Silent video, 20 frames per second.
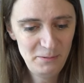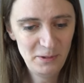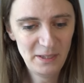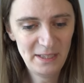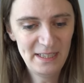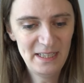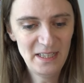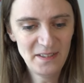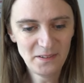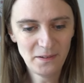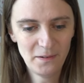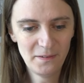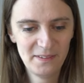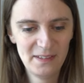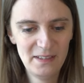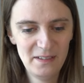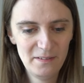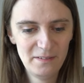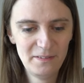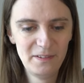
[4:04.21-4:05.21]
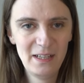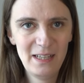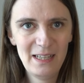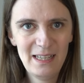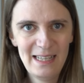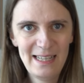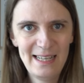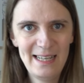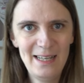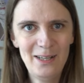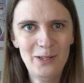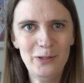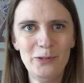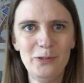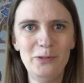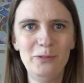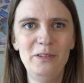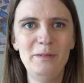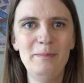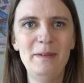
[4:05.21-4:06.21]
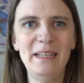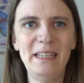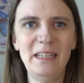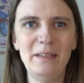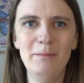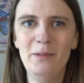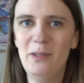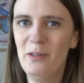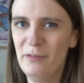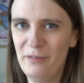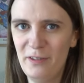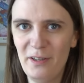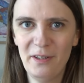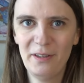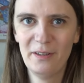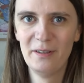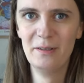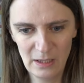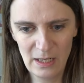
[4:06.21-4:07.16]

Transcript: we can ask ourselves, how do we make it more fun?